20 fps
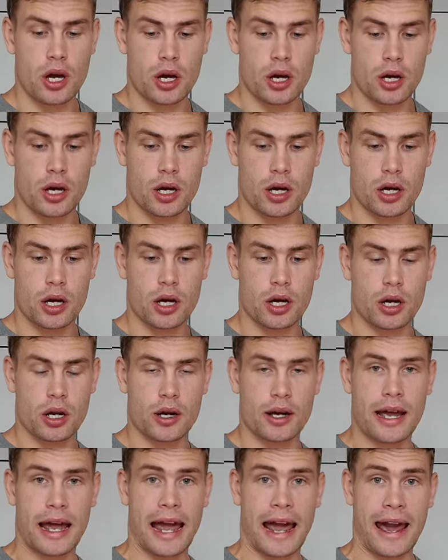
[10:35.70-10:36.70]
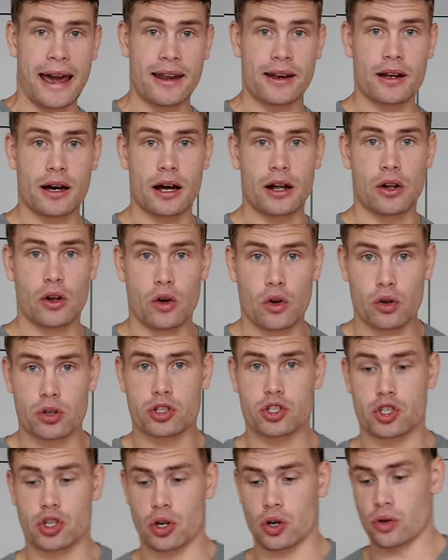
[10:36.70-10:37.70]
And I'll
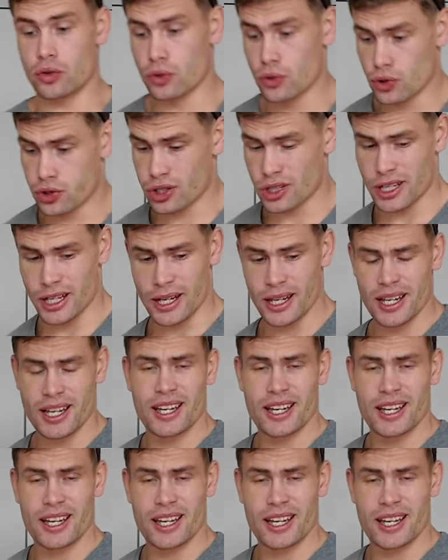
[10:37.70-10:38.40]
also usually